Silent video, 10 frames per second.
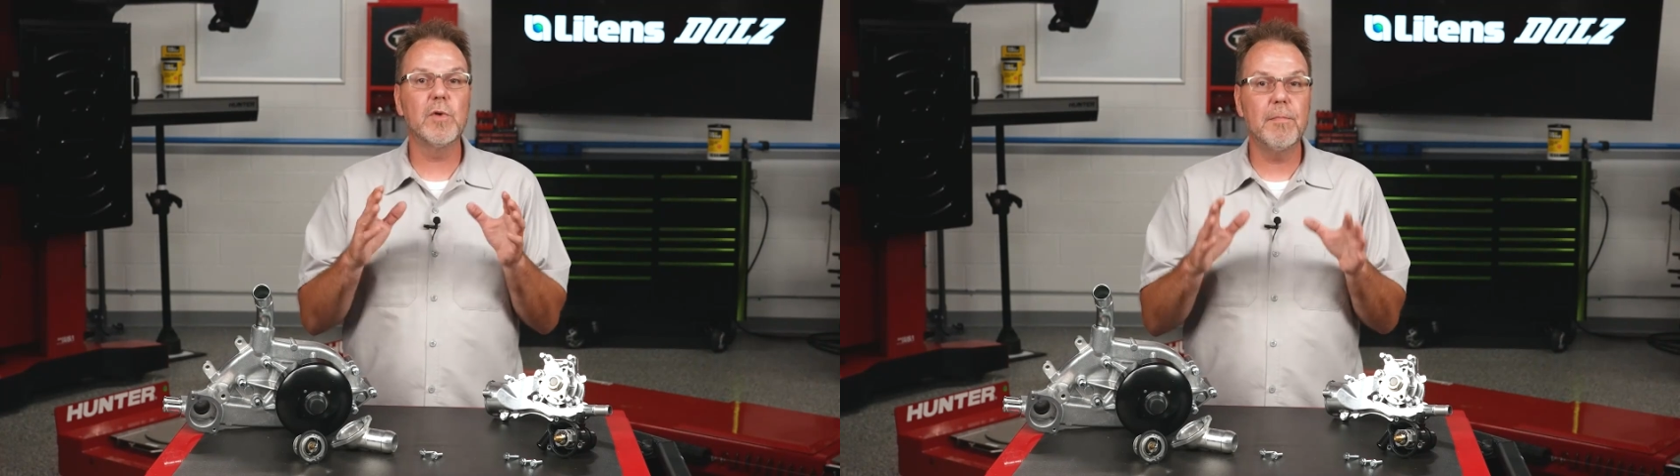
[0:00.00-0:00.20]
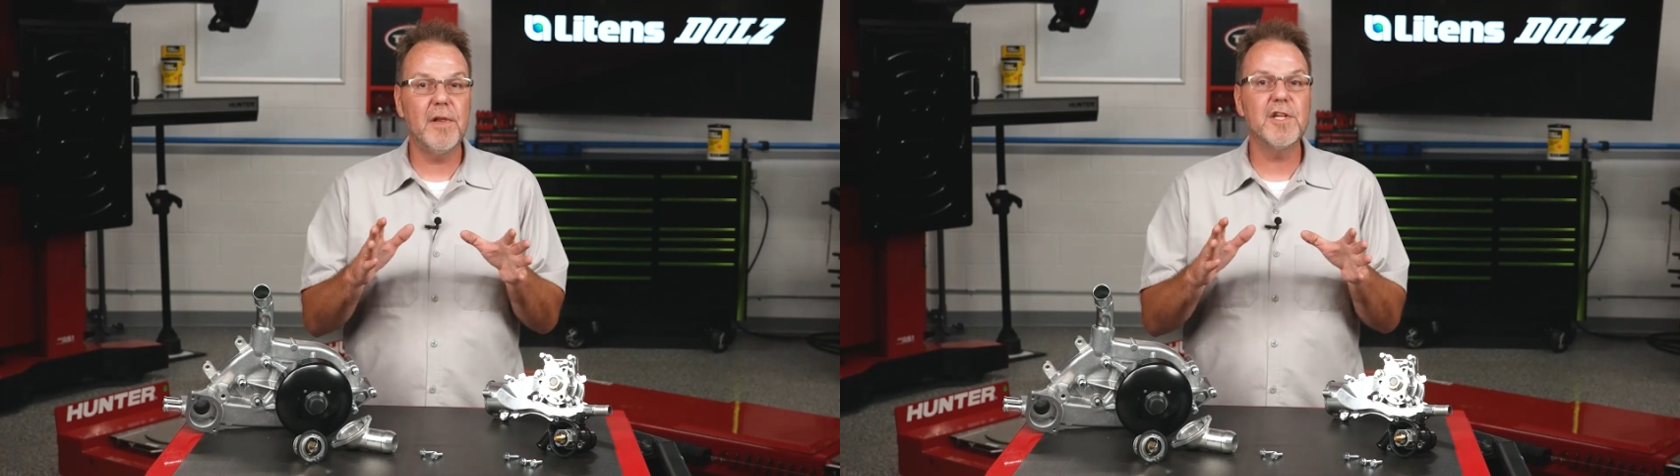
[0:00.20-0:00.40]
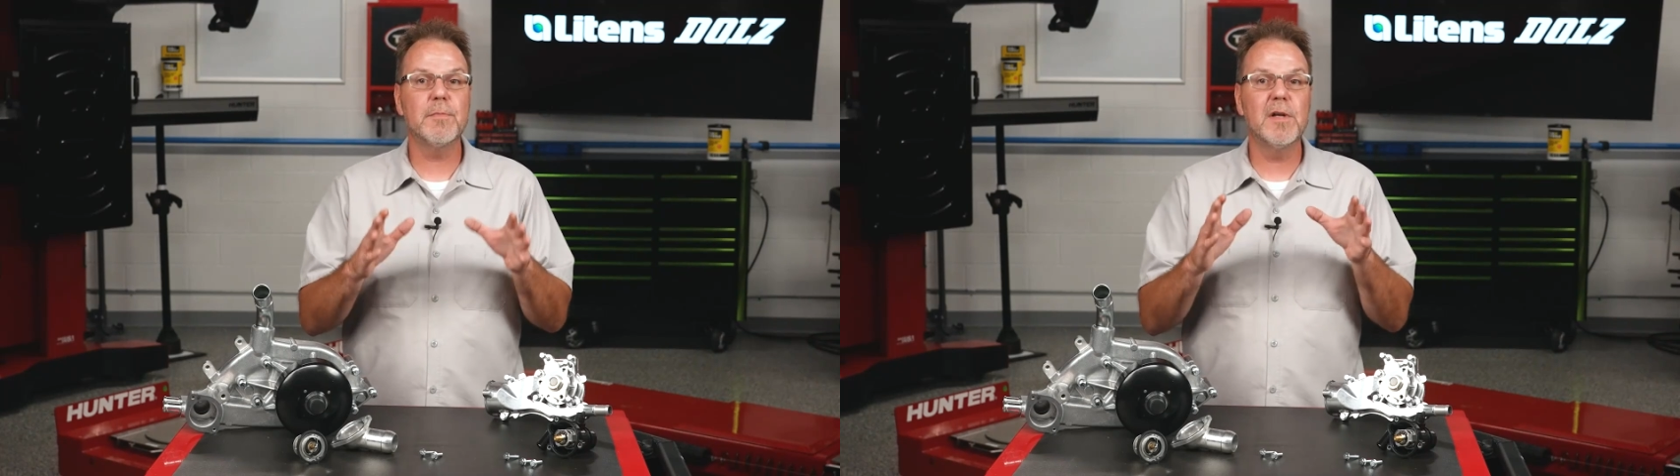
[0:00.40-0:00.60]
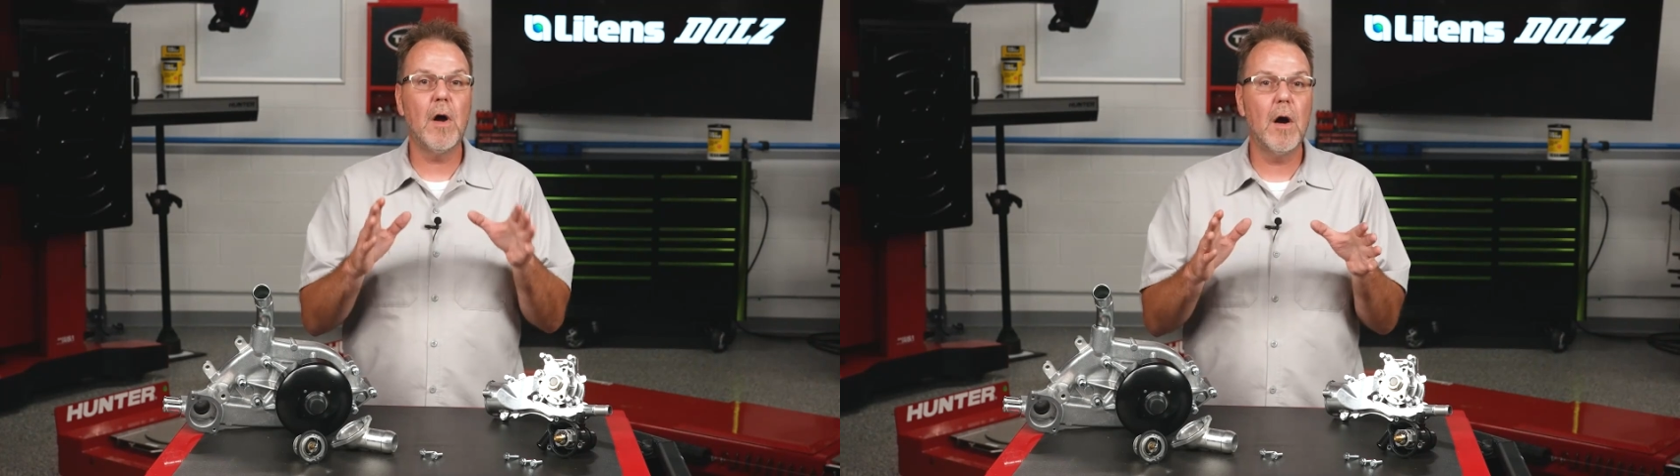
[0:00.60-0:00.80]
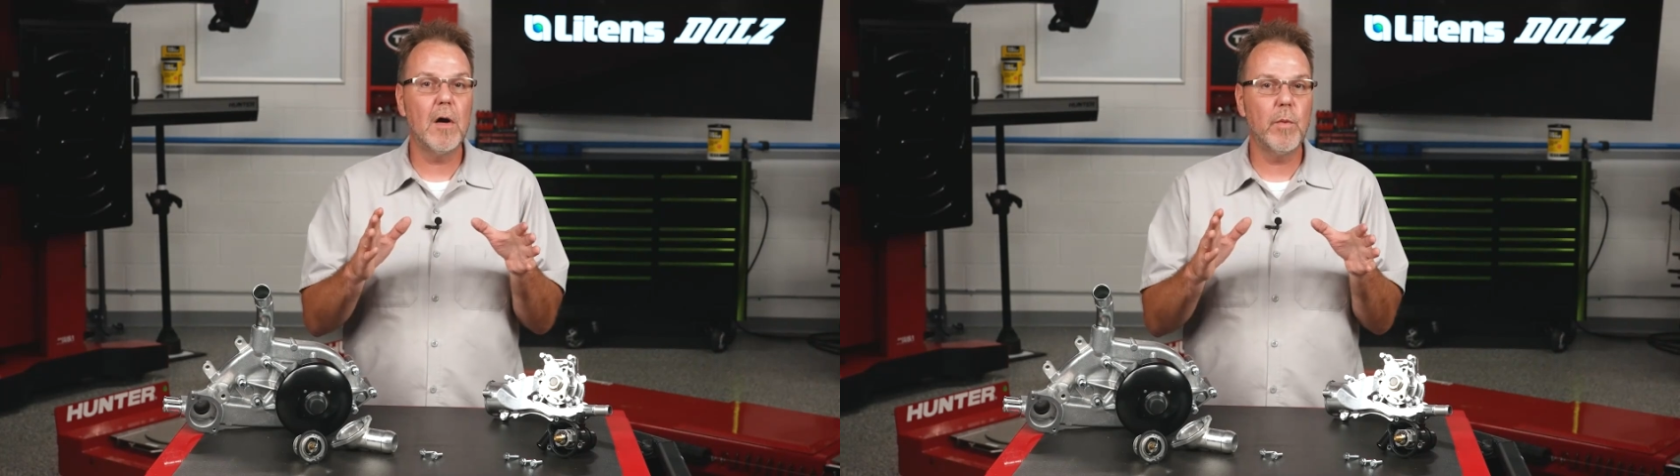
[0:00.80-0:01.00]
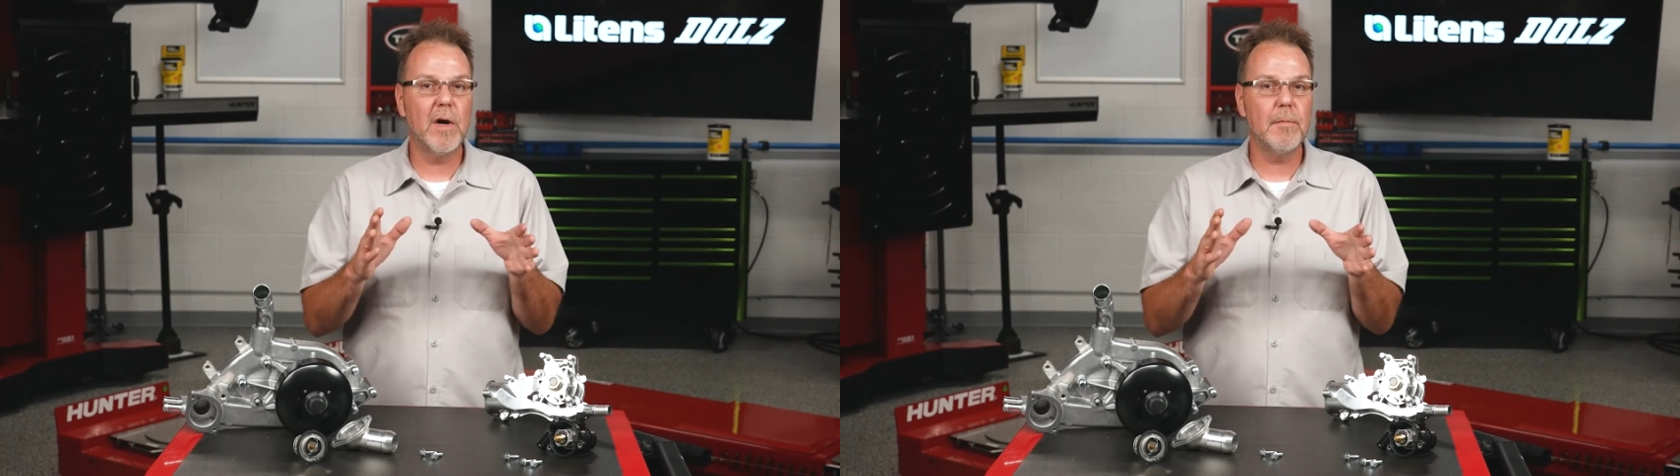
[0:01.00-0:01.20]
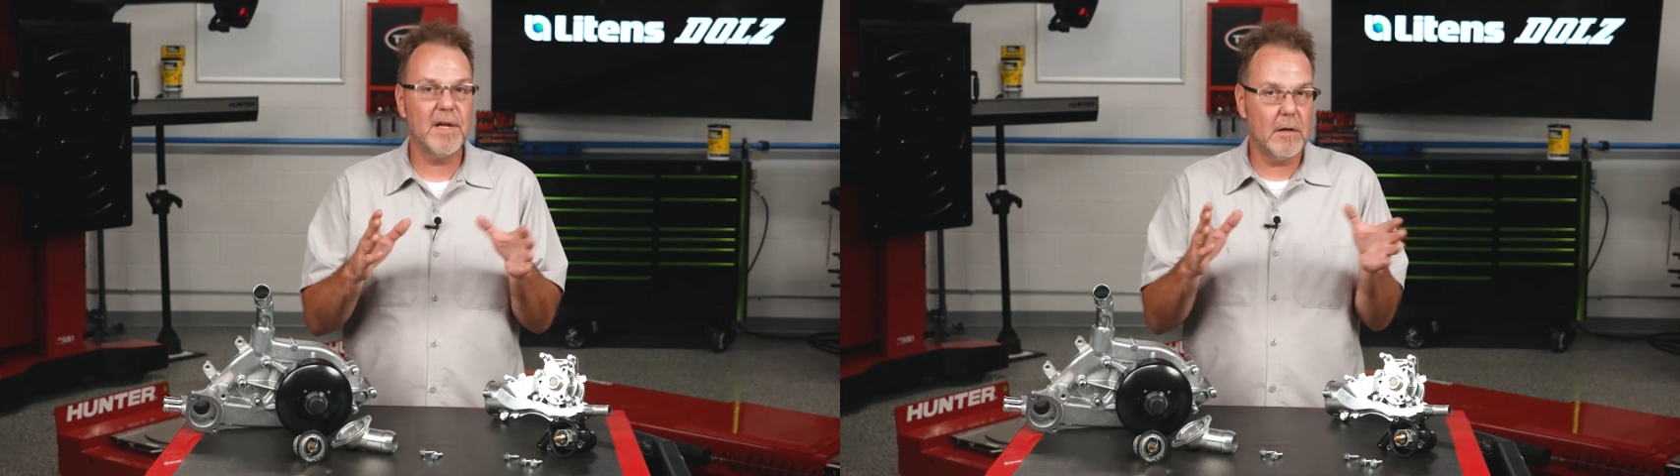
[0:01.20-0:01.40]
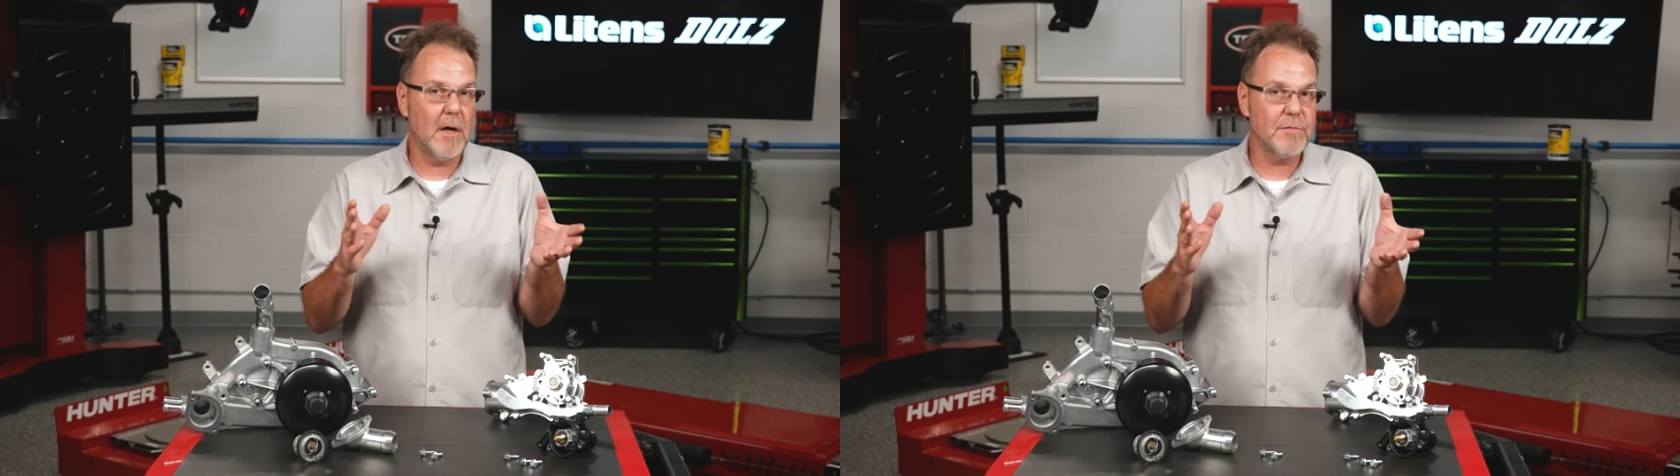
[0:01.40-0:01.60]
replacement hardware
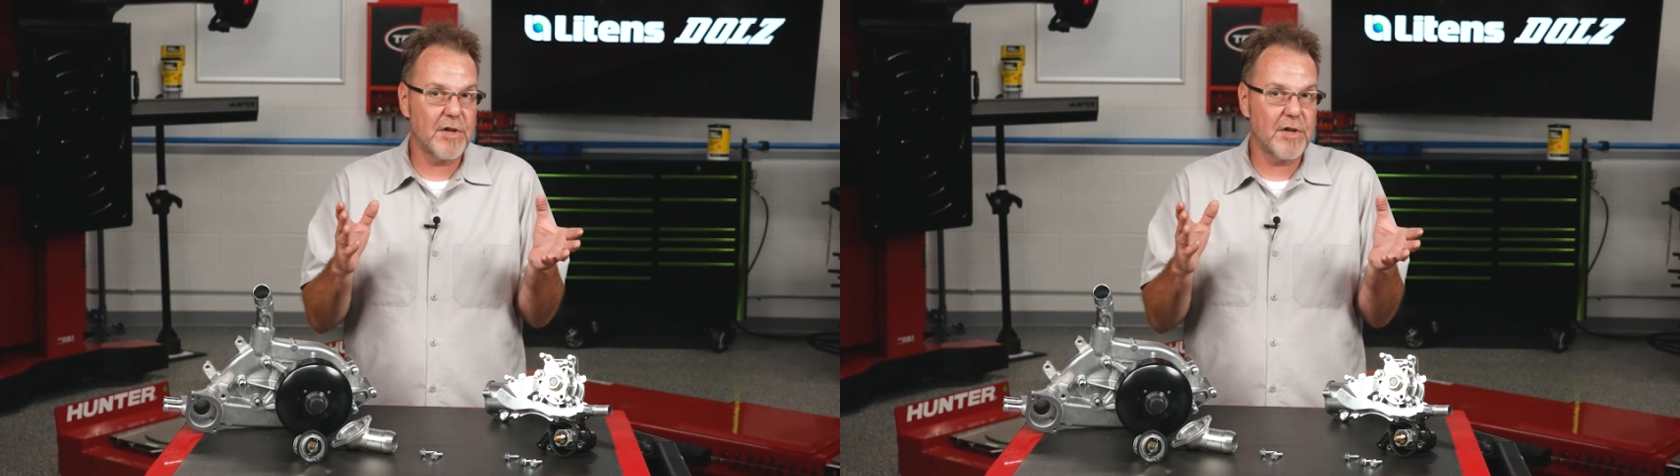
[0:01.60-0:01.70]
becomes